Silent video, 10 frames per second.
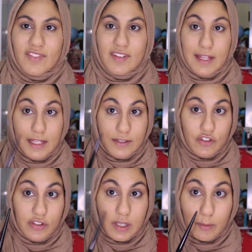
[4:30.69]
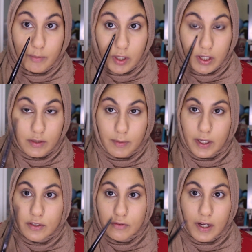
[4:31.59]
See, it's just like blurred my
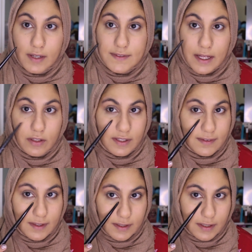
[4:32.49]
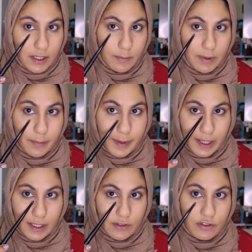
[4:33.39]
under eyes out. You can see a tiny bit of
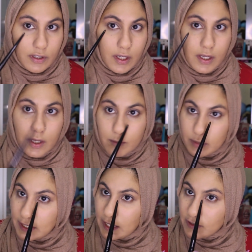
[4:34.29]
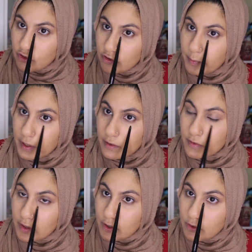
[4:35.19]
baggage, but that's just
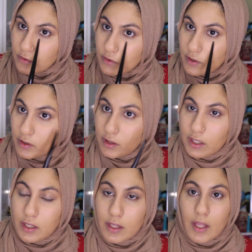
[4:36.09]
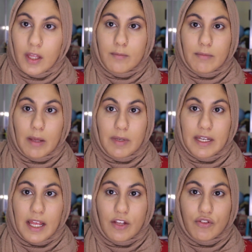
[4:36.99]
because I used the
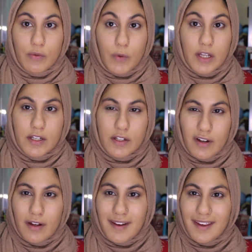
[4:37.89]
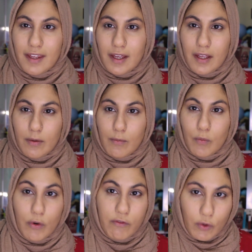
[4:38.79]
Maybelline Eraser Eye and not like a
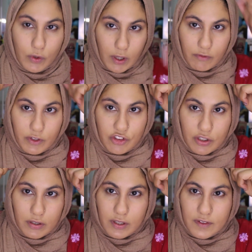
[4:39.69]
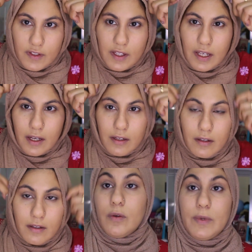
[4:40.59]
more full coverage concealer.
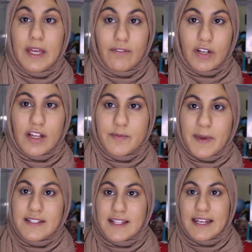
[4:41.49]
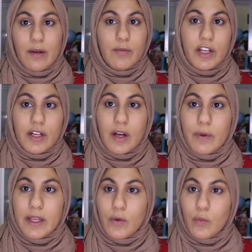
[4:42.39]
We have a nice base, and now I'm going to go
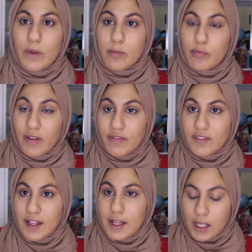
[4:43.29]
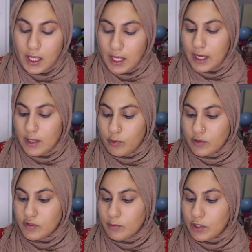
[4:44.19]
in with bronzer, and the
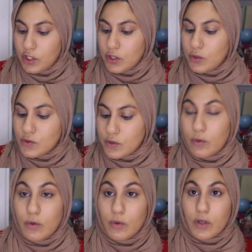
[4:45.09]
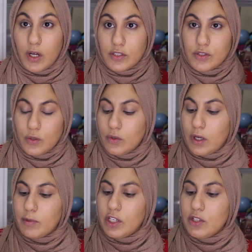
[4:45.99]
bronzer I'm going to use, or contour
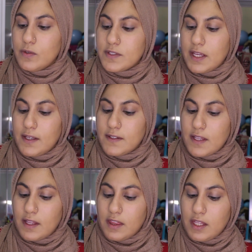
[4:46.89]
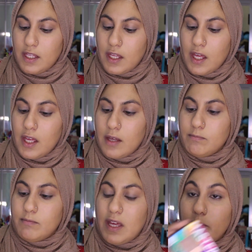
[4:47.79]
I'm going to use, is the
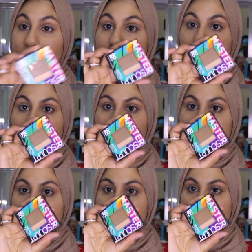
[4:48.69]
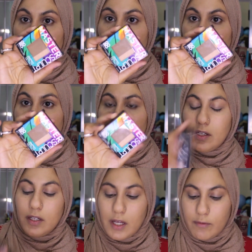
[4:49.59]
Maybelline Master Sculpt.
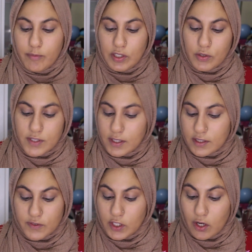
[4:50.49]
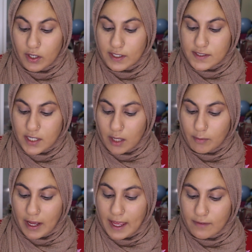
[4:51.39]
I've been using this for the longest
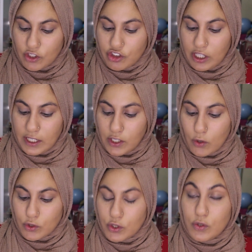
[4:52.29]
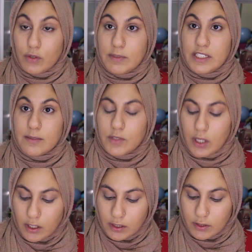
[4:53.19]
time. I have the shade 02 Medium
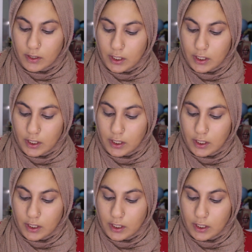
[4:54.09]
Dark.